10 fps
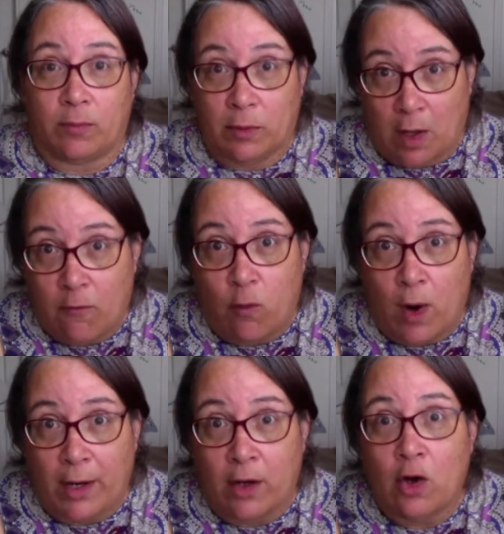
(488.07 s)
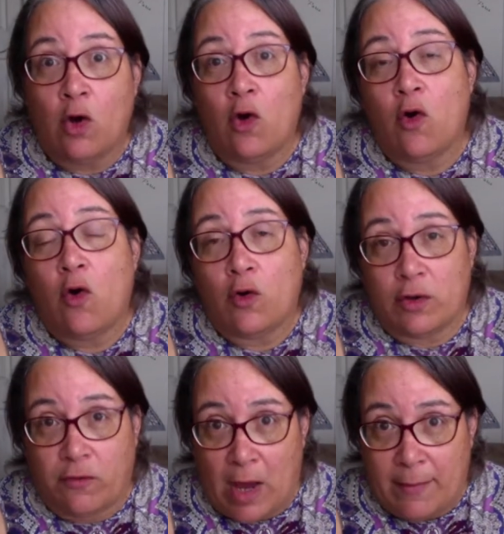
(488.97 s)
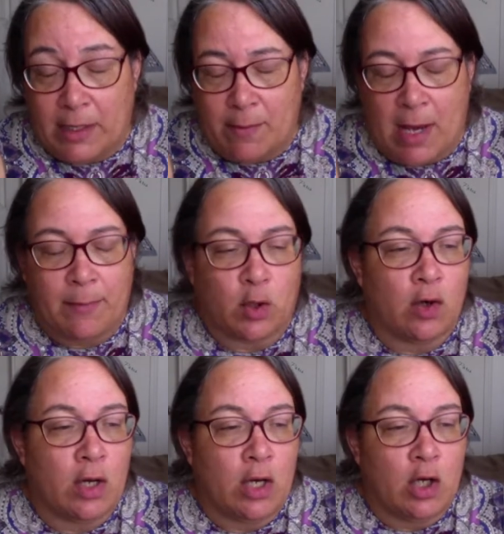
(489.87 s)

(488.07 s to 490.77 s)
loved one or the family member.